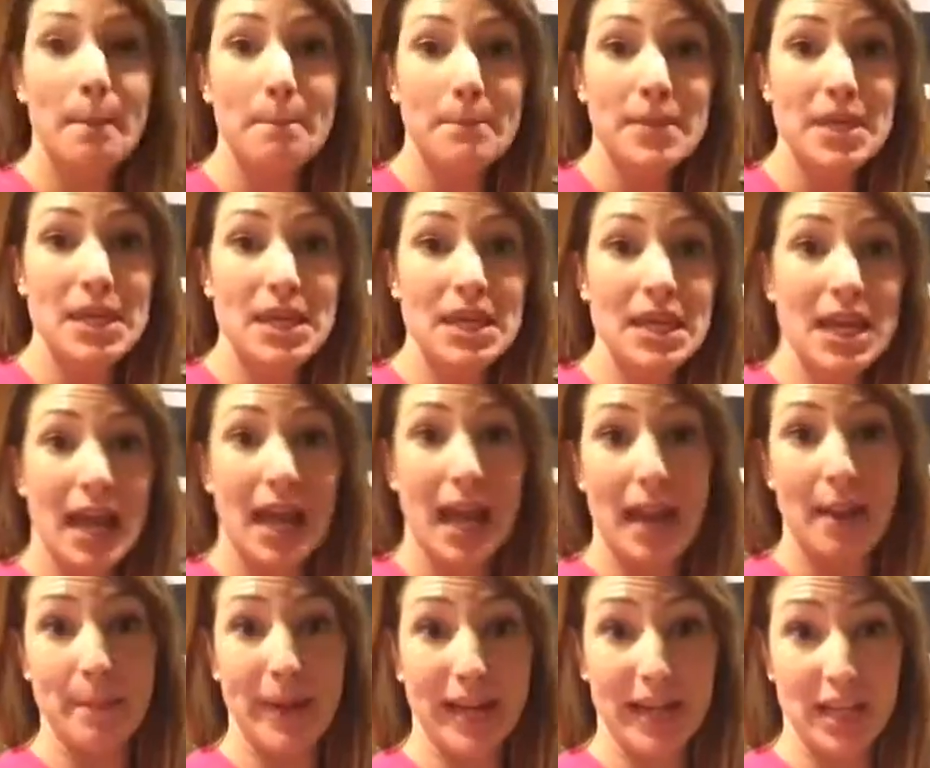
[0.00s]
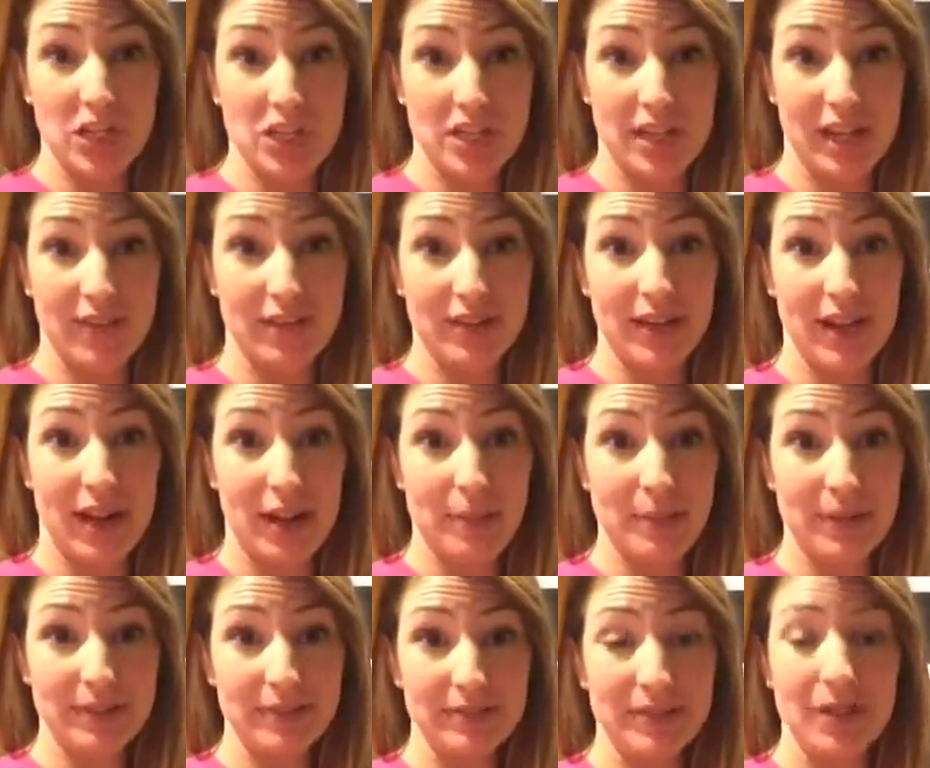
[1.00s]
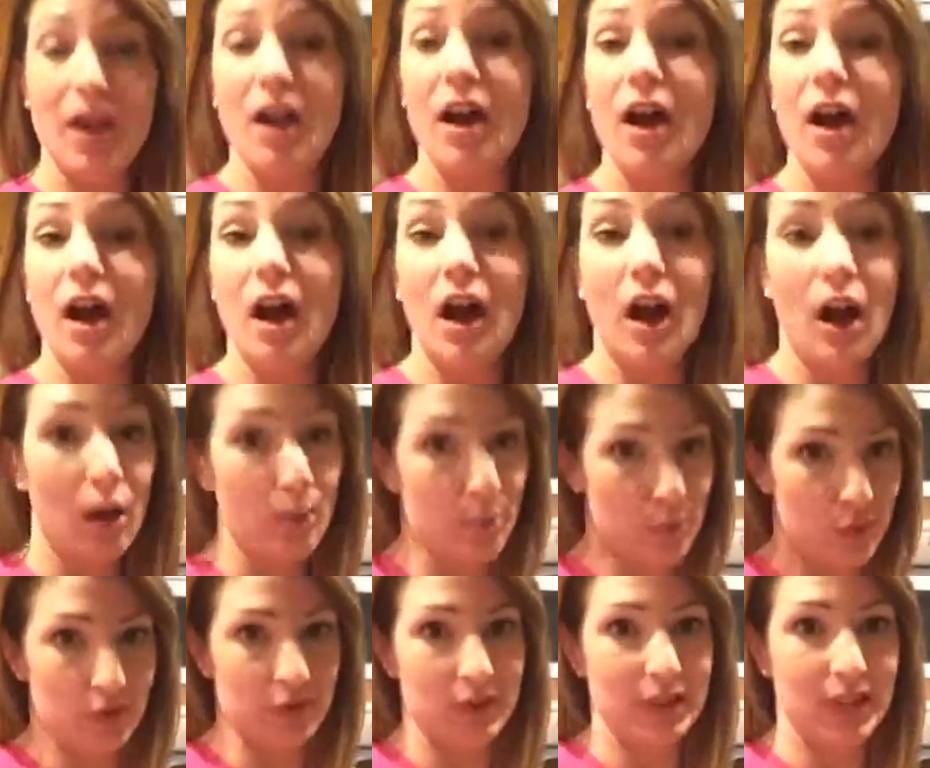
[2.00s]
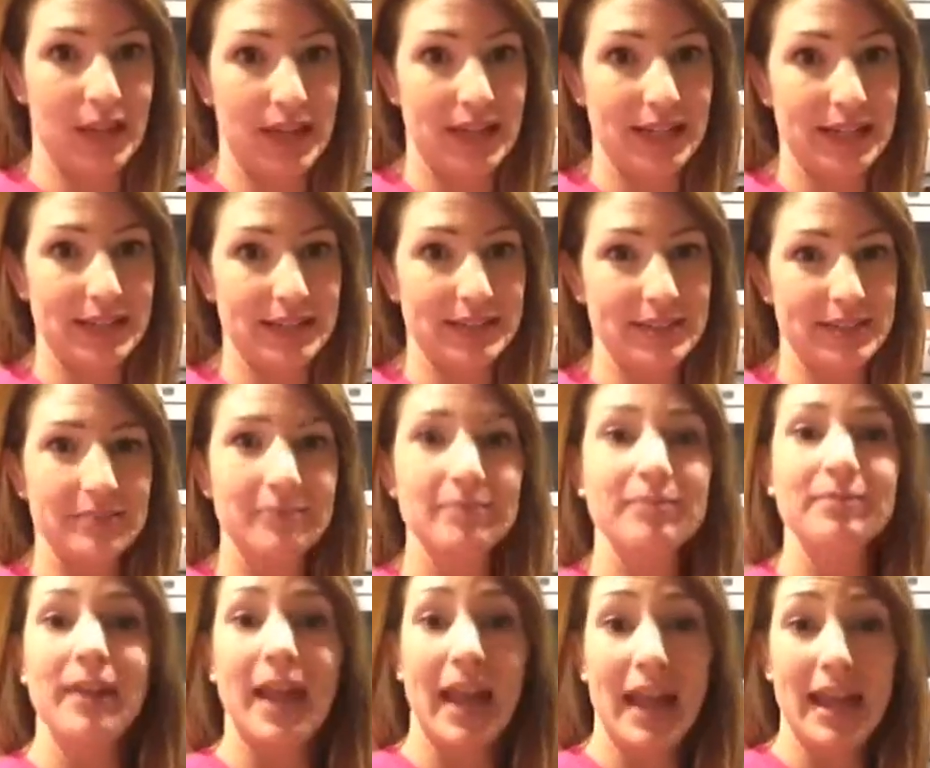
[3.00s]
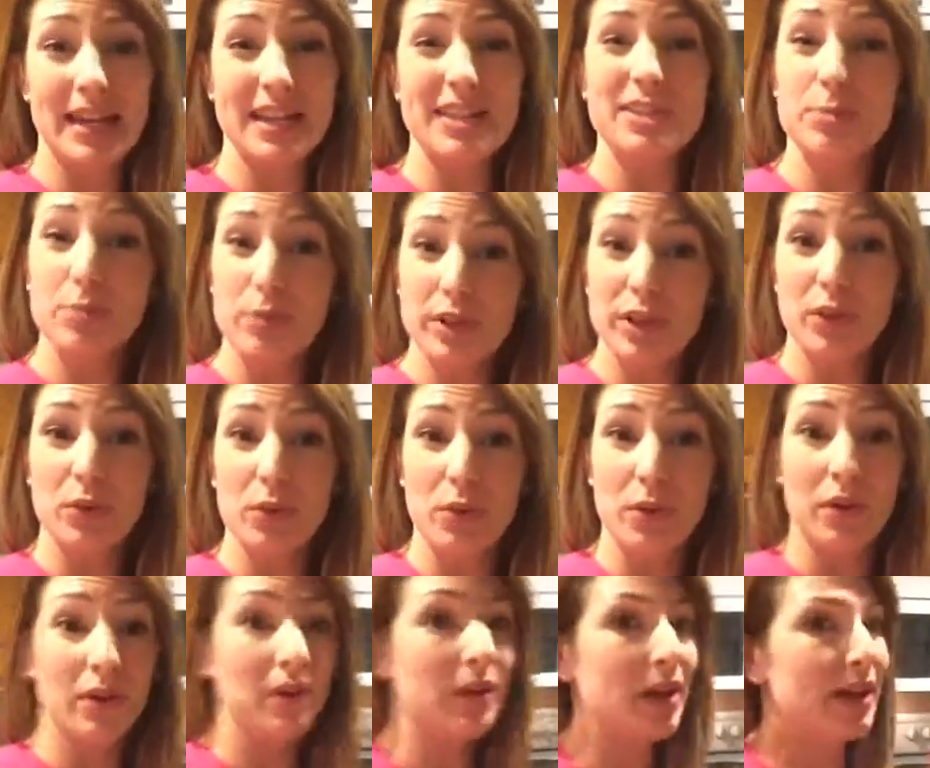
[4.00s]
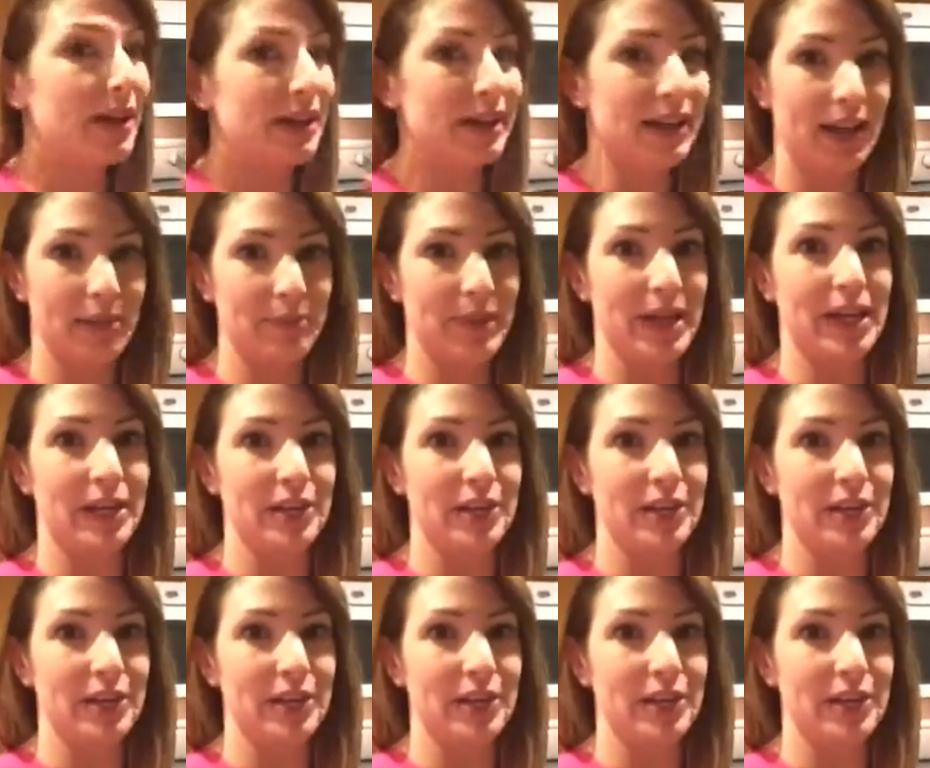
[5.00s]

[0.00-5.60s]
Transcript: me, and my kitchen have in common? All born in the 80s. 80s are pretty cool, not in my